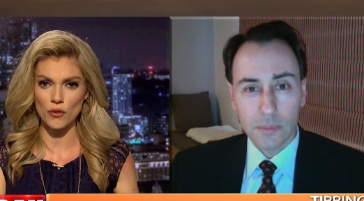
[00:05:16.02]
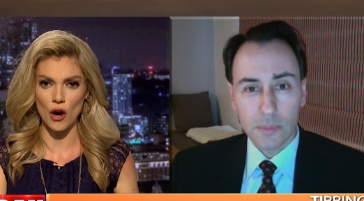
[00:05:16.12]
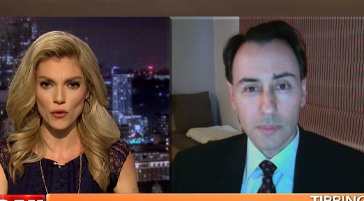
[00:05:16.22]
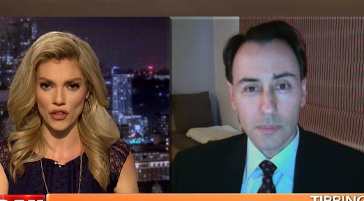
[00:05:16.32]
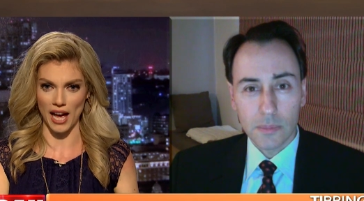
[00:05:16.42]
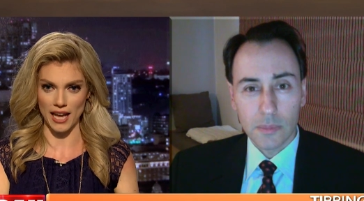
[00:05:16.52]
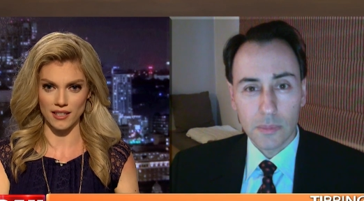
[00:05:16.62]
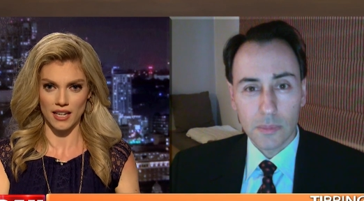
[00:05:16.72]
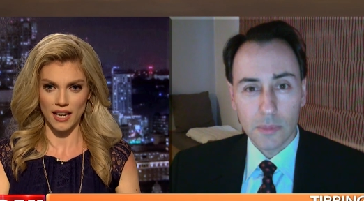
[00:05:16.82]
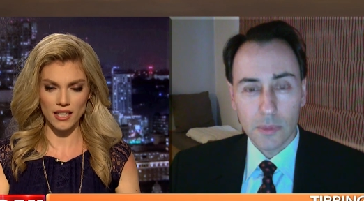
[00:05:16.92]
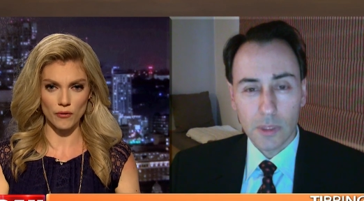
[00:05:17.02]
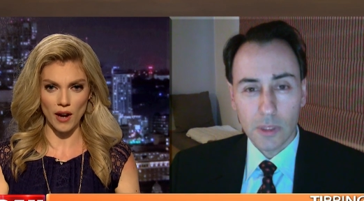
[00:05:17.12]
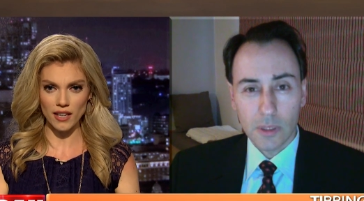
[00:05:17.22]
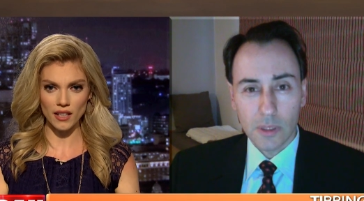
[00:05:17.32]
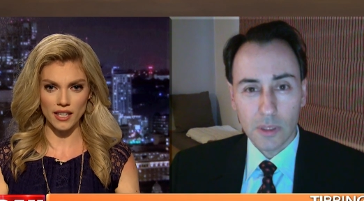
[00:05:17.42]
Speaker 1: know that. It's
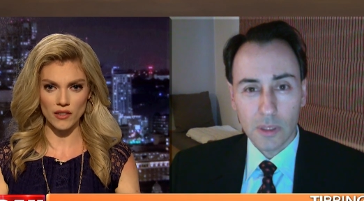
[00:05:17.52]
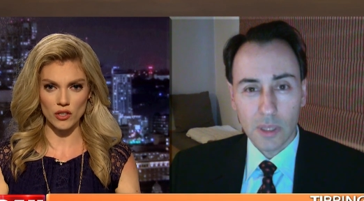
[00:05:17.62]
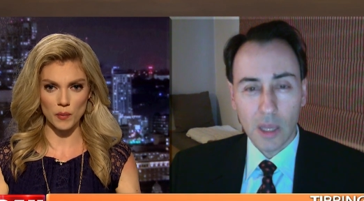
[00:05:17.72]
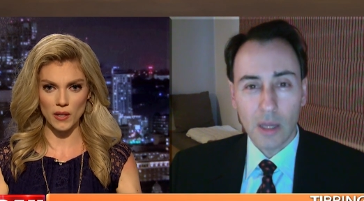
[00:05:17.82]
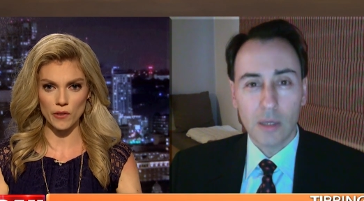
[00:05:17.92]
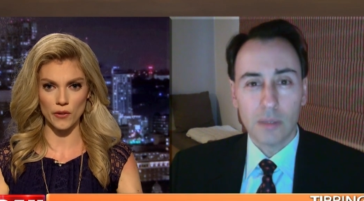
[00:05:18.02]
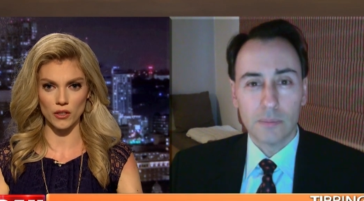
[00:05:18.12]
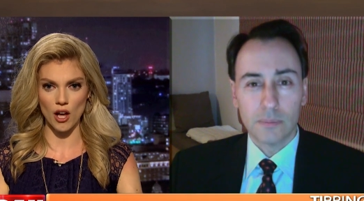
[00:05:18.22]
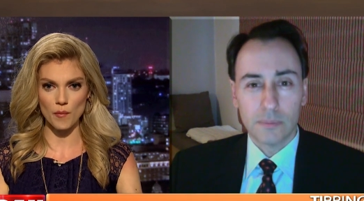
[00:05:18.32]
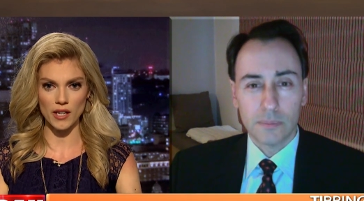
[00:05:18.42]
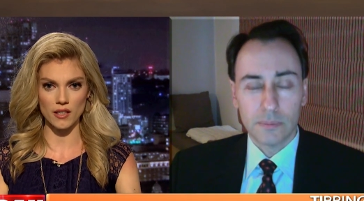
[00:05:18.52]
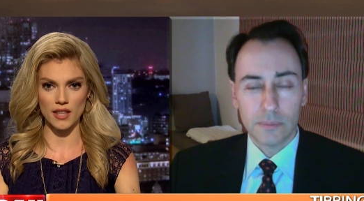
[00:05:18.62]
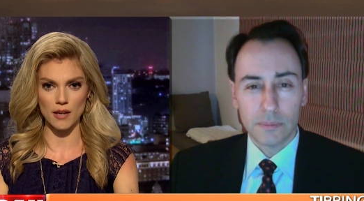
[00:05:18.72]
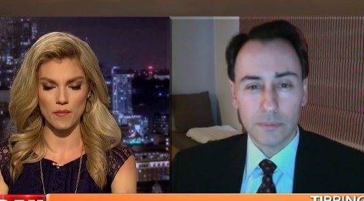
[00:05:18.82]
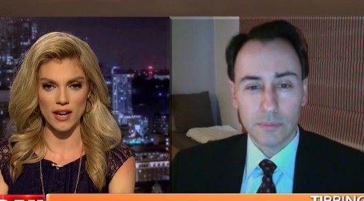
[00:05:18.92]
violating the spirit of the law because
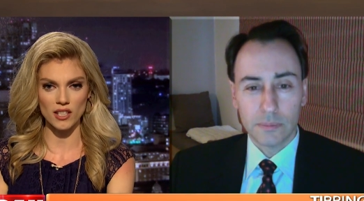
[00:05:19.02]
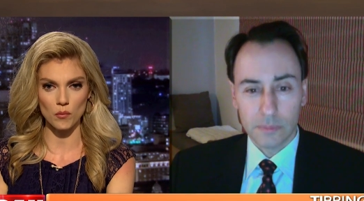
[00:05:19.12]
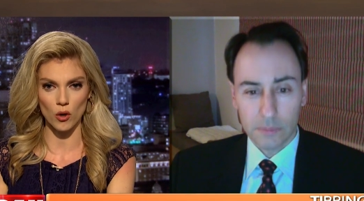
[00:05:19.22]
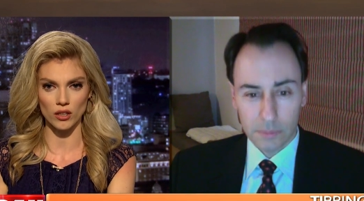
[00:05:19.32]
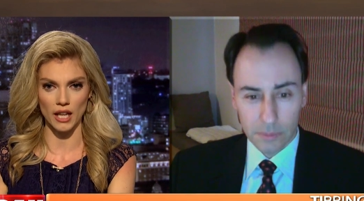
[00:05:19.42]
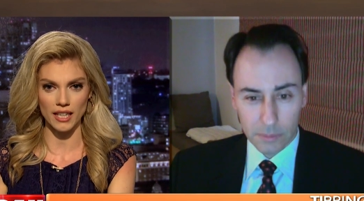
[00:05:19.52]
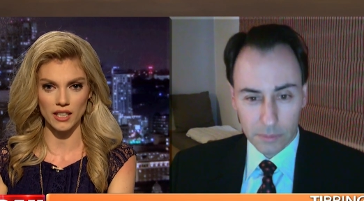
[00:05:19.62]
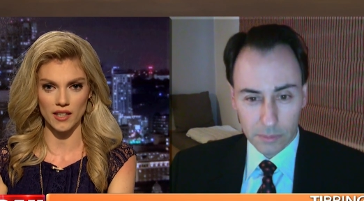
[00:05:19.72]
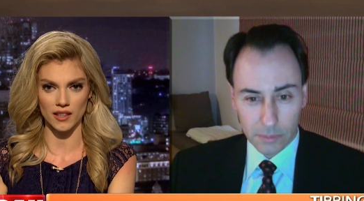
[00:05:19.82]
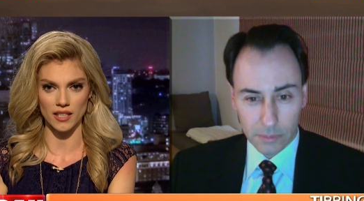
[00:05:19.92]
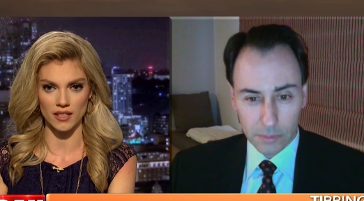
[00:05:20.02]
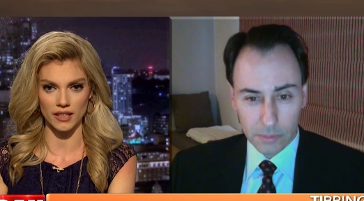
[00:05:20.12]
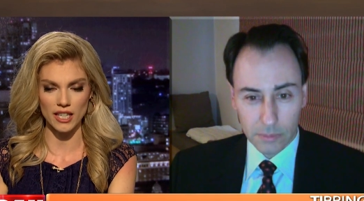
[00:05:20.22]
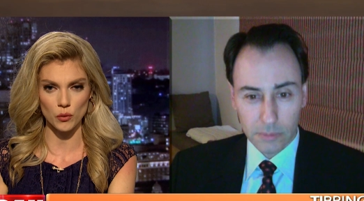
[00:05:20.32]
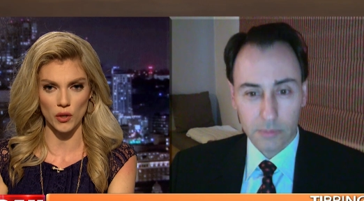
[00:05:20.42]
that makes it more likely that these
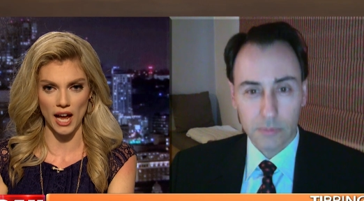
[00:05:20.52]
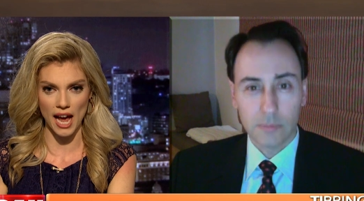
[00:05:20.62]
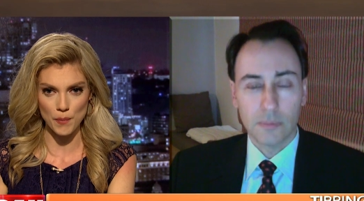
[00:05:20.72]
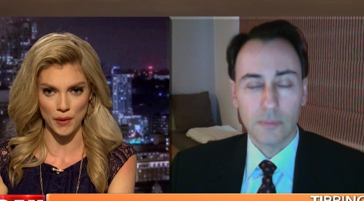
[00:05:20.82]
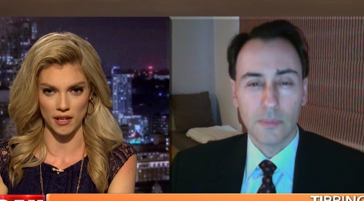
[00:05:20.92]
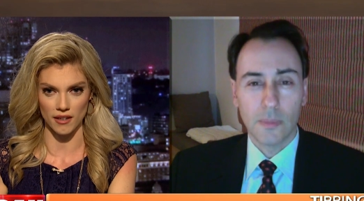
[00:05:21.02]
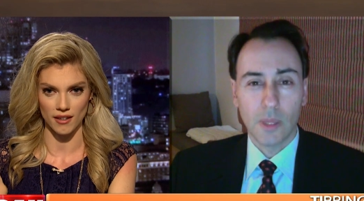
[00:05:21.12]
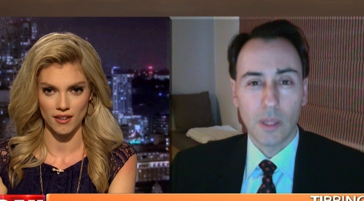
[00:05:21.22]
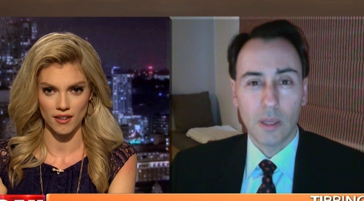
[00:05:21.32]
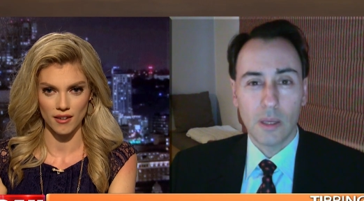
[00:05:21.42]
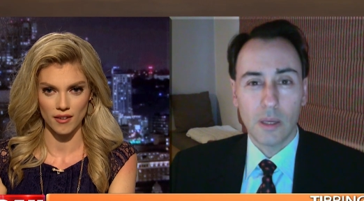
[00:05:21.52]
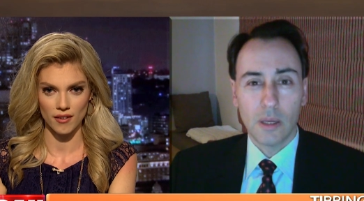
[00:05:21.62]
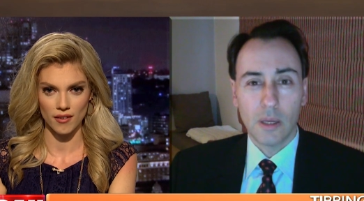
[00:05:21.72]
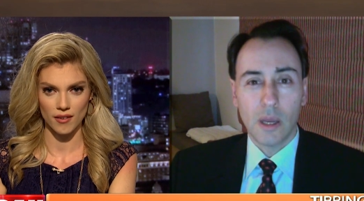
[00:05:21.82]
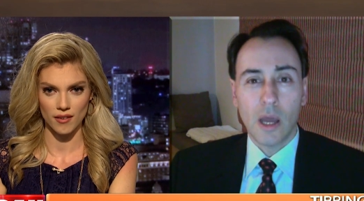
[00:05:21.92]
leaks would happen.
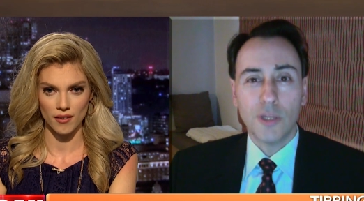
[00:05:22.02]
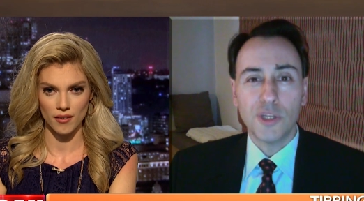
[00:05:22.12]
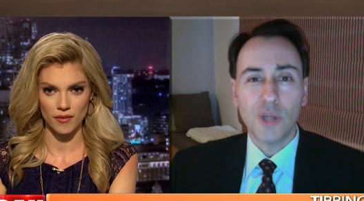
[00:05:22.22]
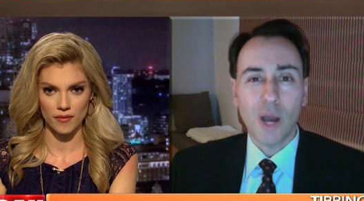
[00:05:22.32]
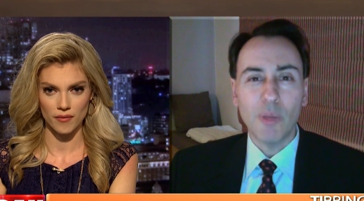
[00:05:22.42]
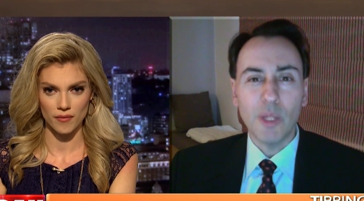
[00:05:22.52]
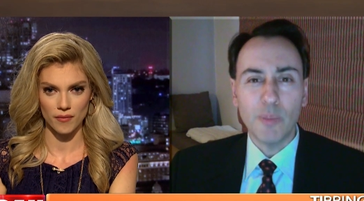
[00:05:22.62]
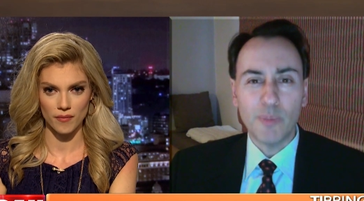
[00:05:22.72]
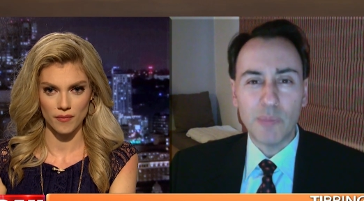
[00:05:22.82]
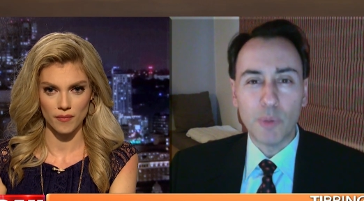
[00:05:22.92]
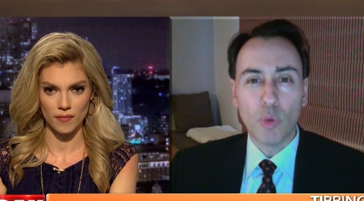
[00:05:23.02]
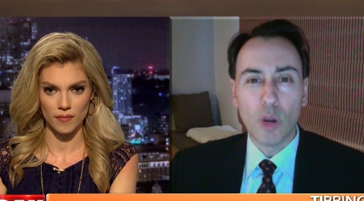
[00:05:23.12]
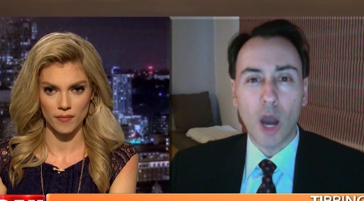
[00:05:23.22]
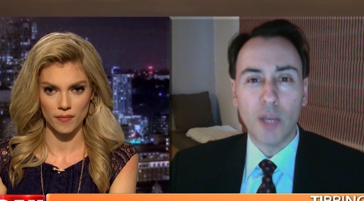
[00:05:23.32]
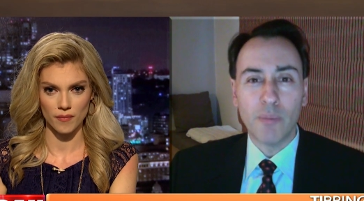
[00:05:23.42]
Speaker 2: Do you know how many people were
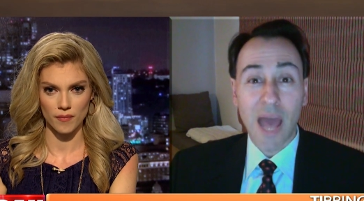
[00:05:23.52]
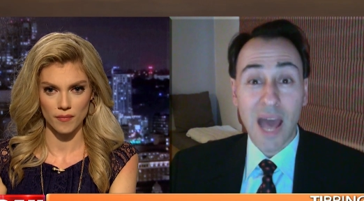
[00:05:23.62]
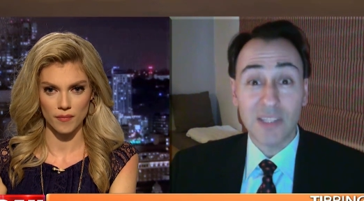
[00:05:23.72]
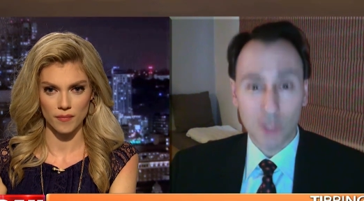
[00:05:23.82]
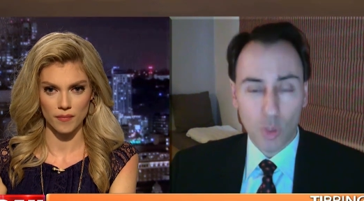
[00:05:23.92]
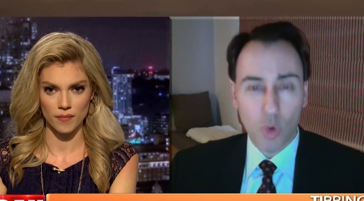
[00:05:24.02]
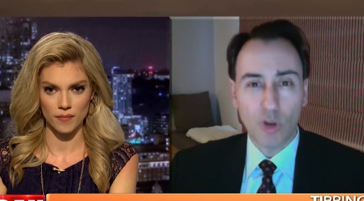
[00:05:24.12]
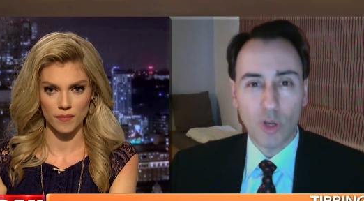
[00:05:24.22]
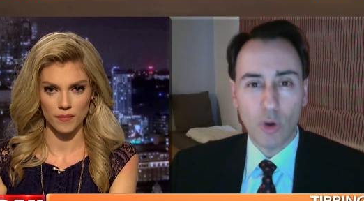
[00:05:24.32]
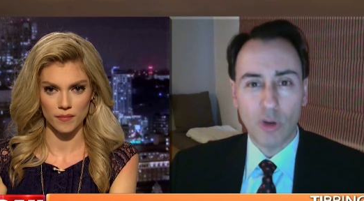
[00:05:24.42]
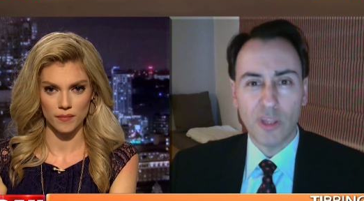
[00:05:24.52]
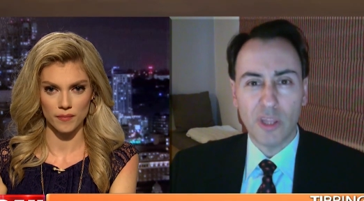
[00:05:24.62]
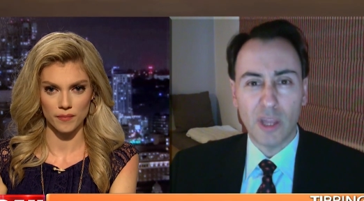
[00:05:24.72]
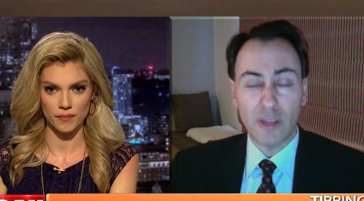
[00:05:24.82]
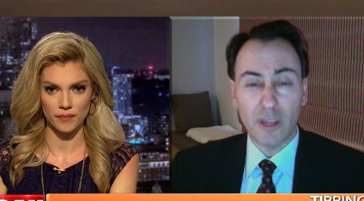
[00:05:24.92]
unmasked, quote unquote, in, the,
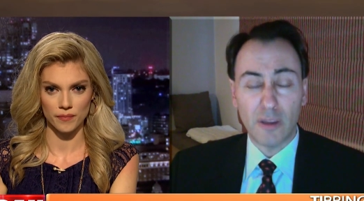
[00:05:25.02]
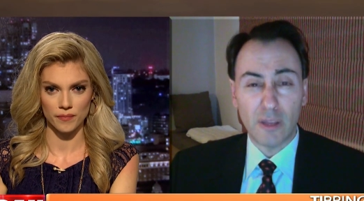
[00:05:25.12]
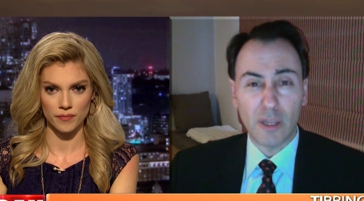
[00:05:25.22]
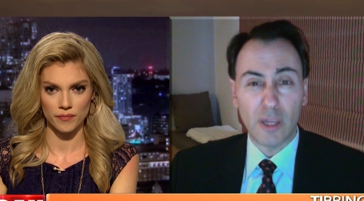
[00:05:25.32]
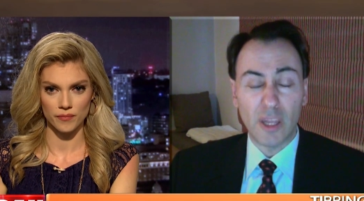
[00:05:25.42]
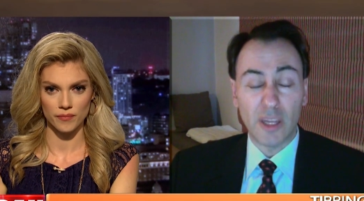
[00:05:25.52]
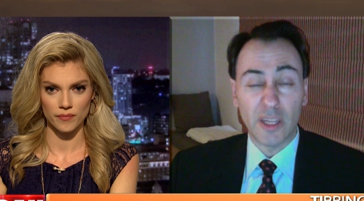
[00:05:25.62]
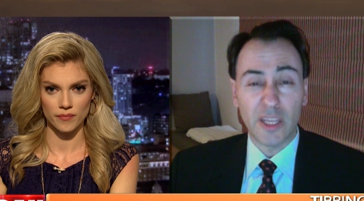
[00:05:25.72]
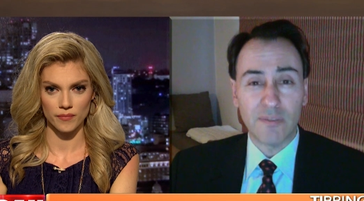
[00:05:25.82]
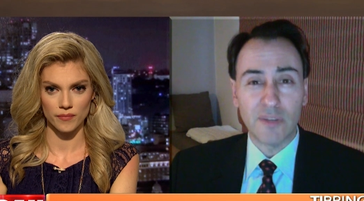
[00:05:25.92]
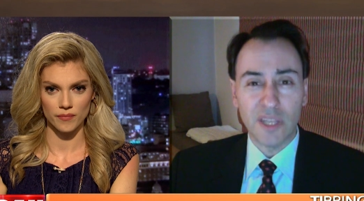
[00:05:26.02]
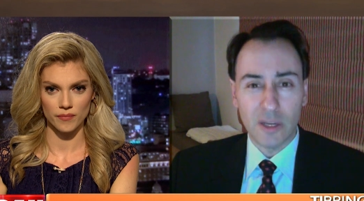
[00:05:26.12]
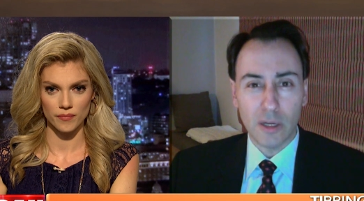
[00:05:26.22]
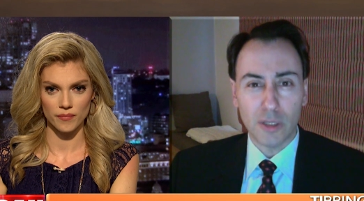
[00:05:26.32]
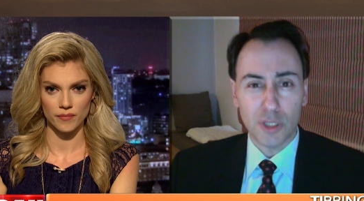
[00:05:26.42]
in, in, a given year? Just